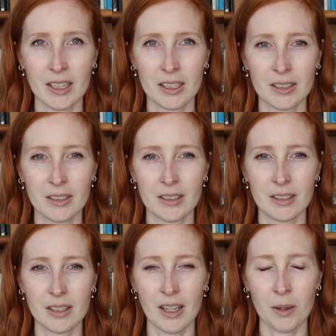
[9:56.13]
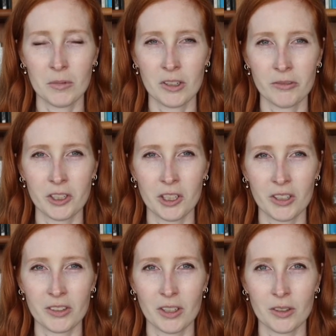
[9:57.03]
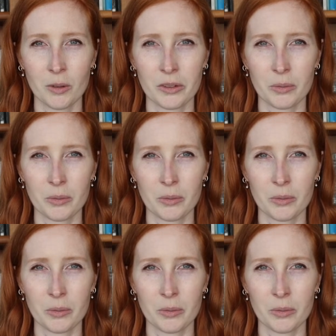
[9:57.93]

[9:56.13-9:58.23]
in the Cabinet of Curiosities course,